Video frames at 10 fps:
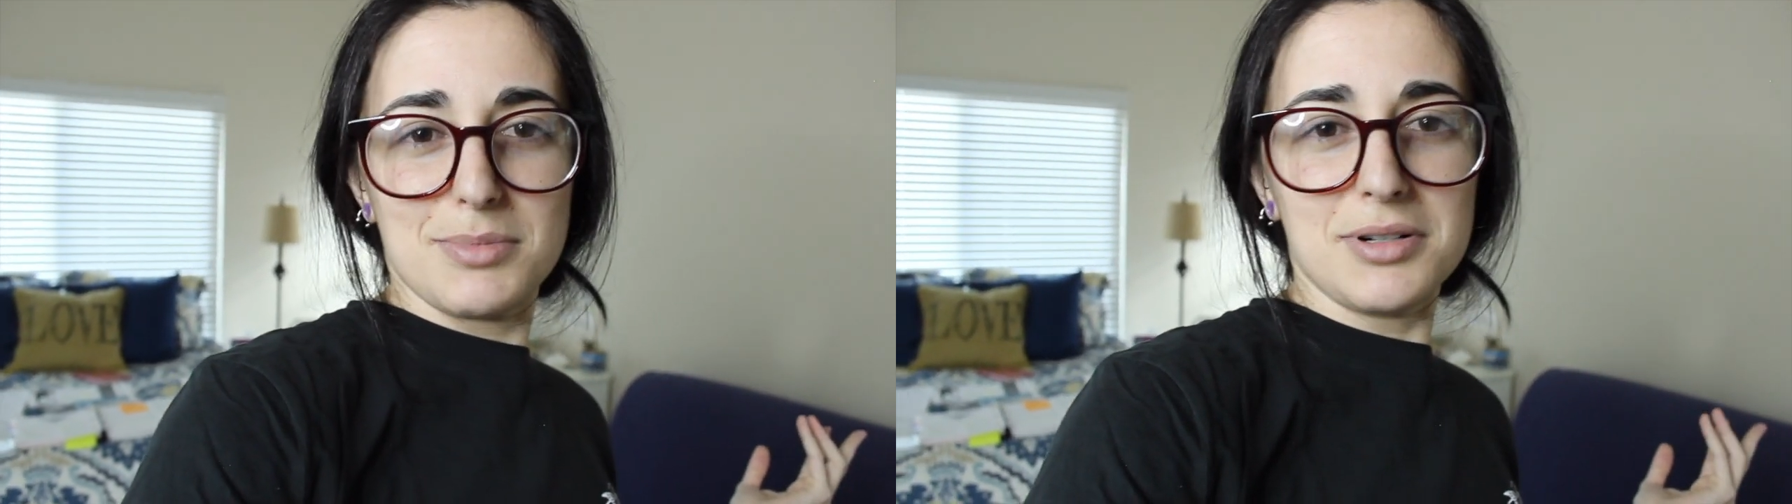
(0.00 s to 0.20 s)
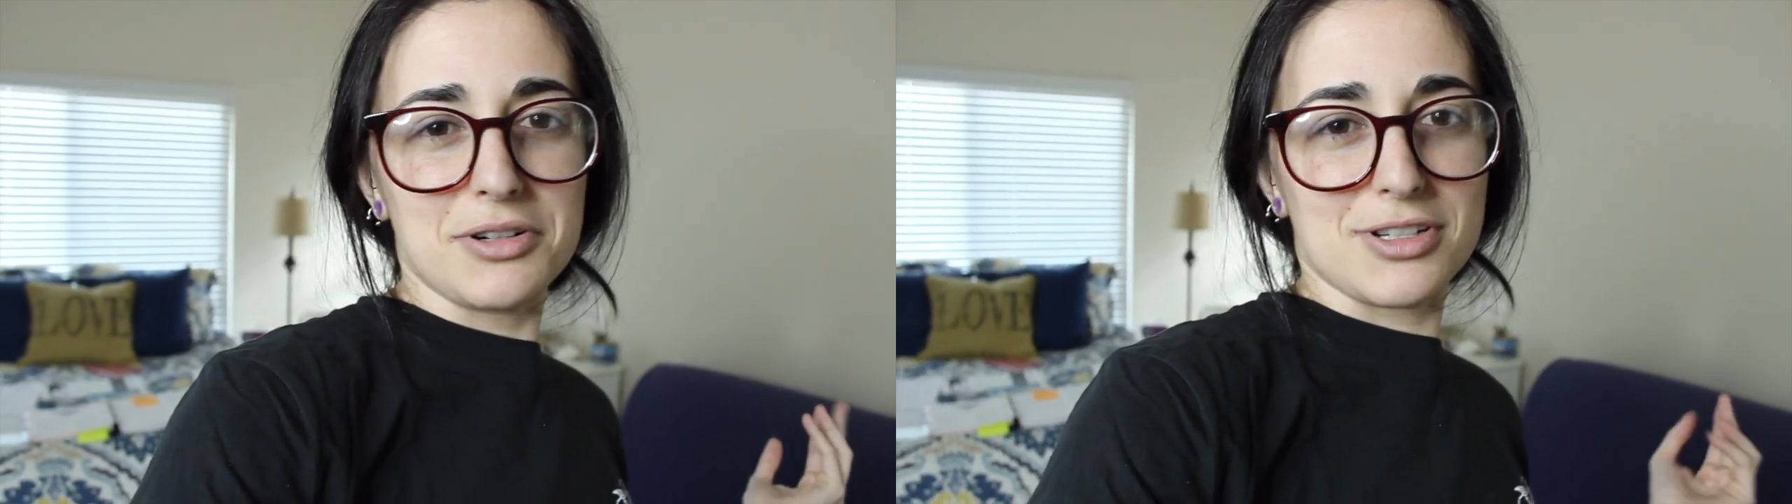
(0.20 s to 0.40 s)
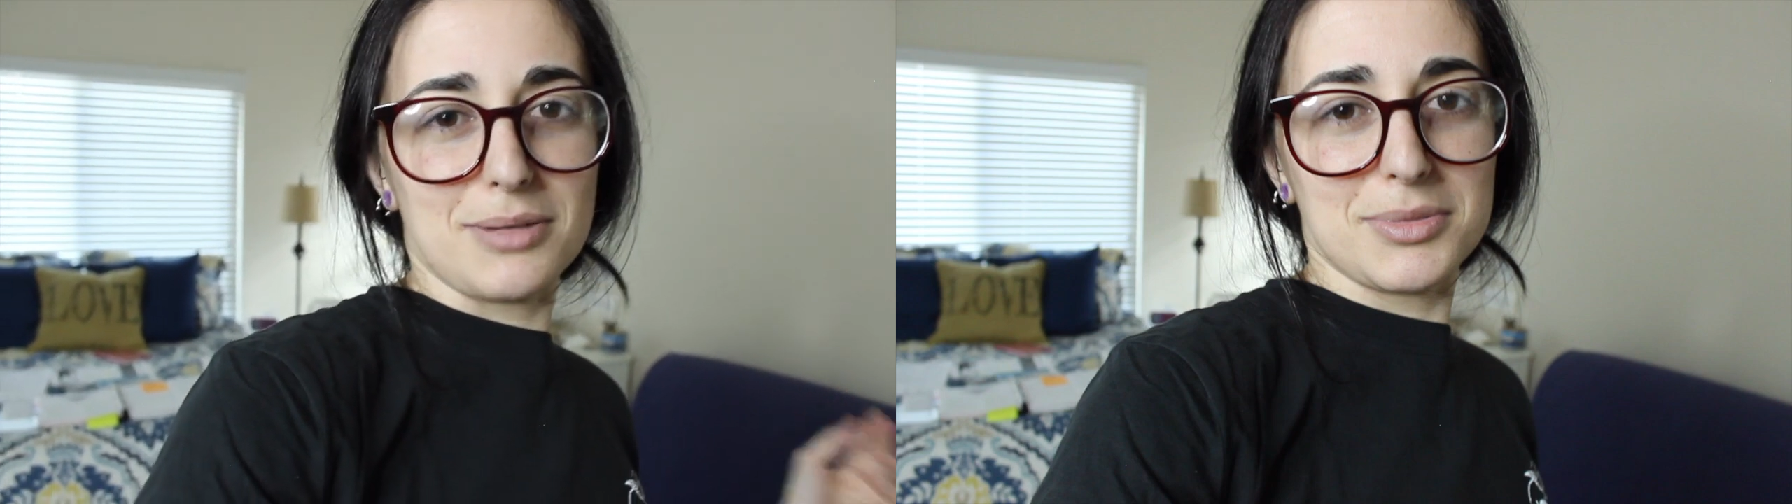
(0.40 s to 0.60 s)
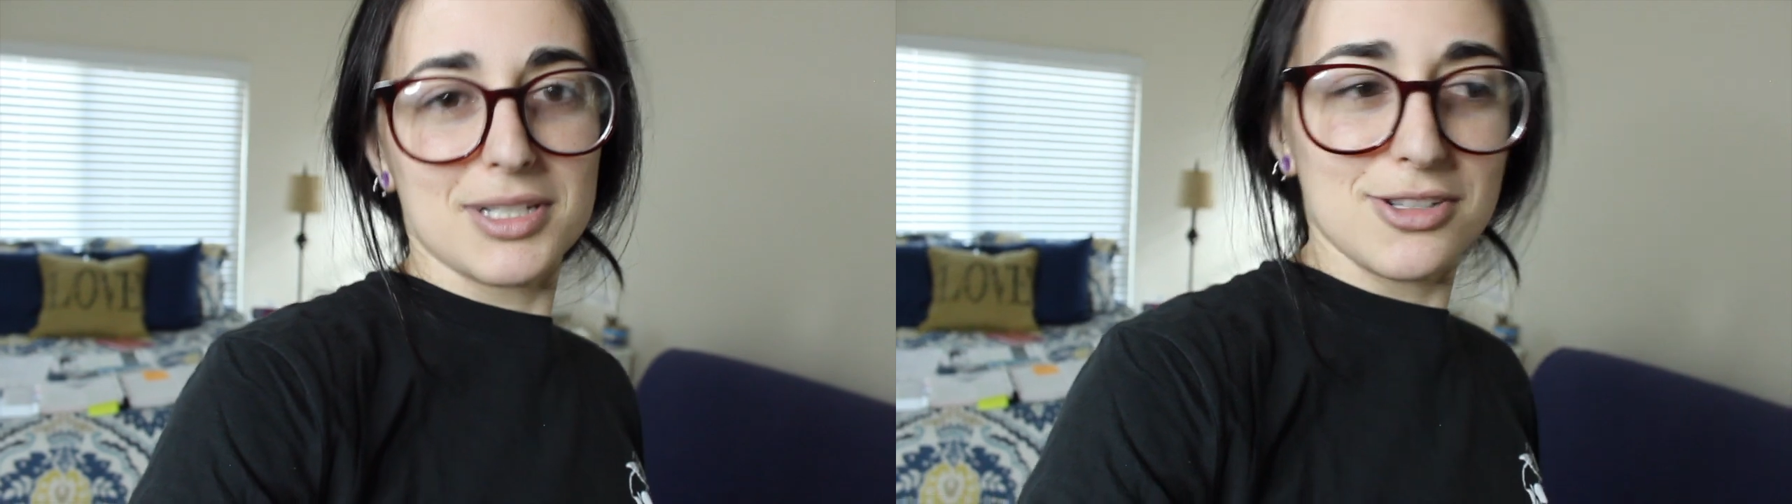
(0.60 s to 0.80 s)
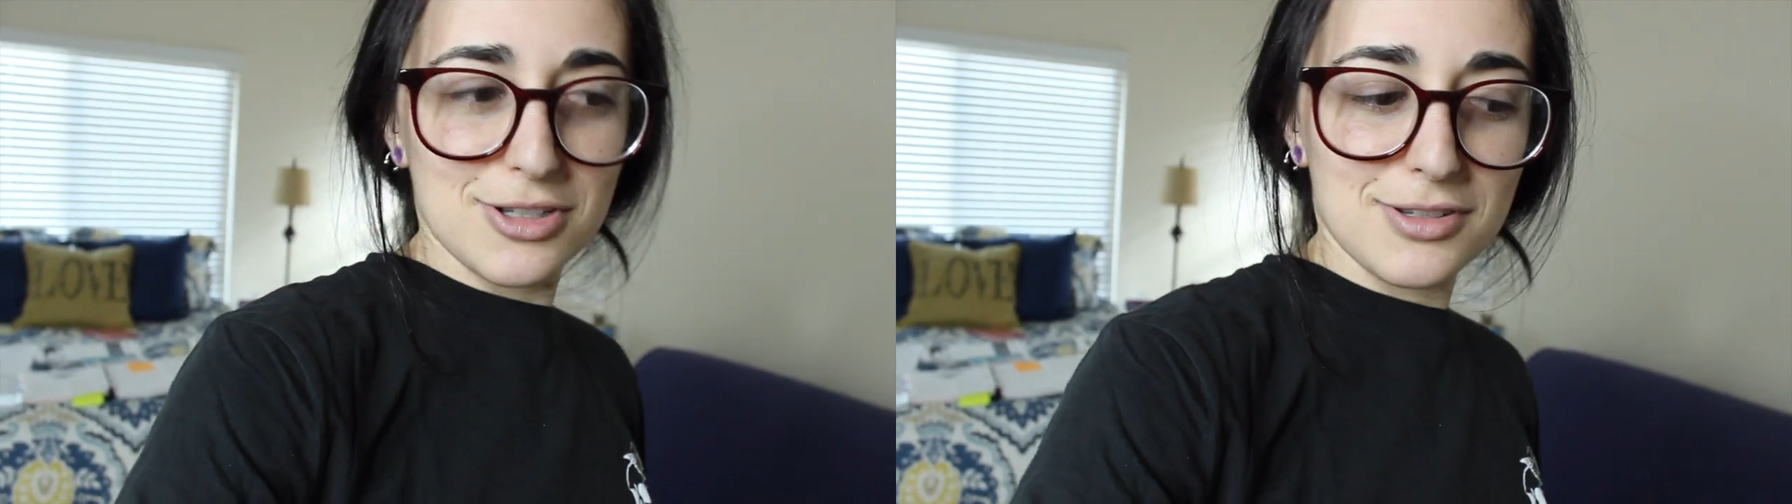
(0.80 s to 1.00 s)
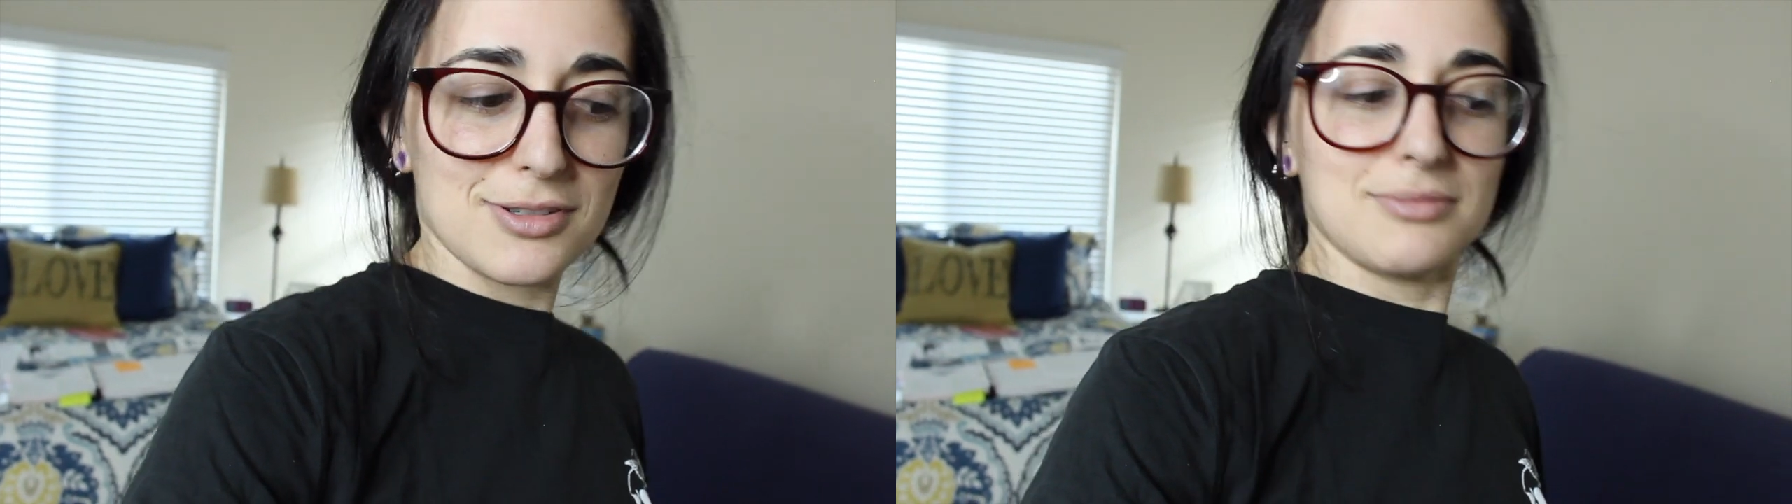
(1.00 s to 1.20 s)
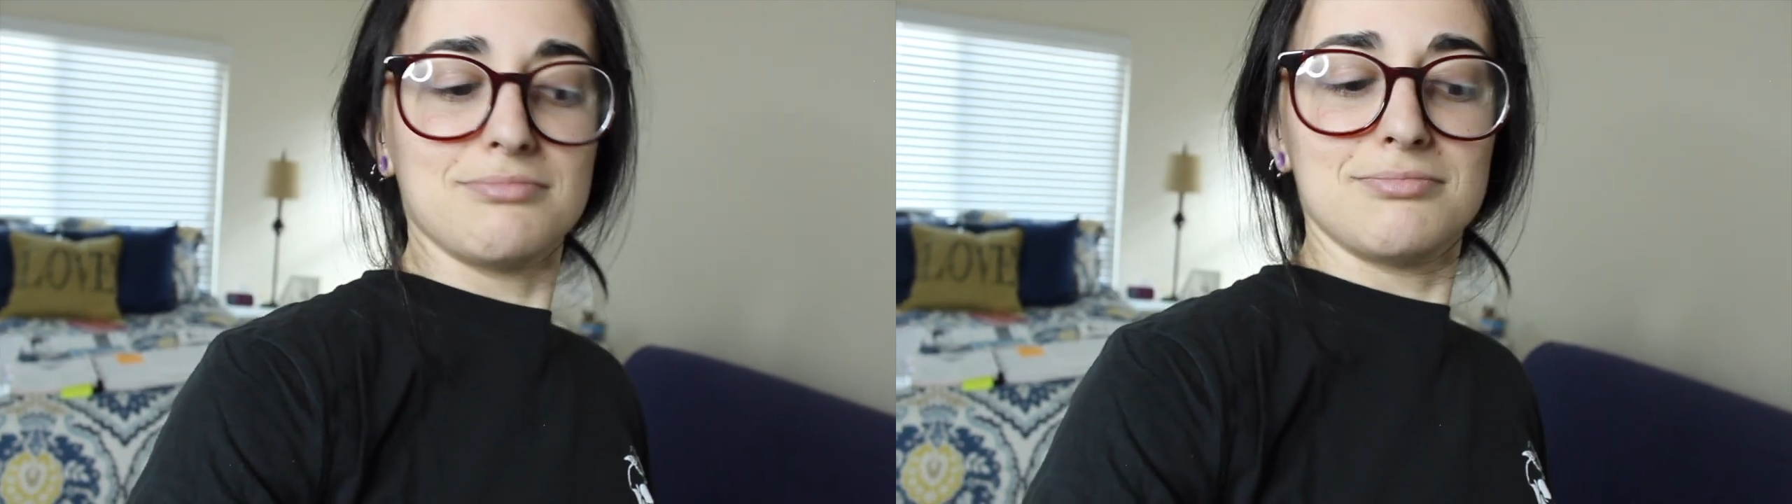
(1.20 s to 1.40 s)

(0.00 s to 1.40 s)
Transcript: milk or something and just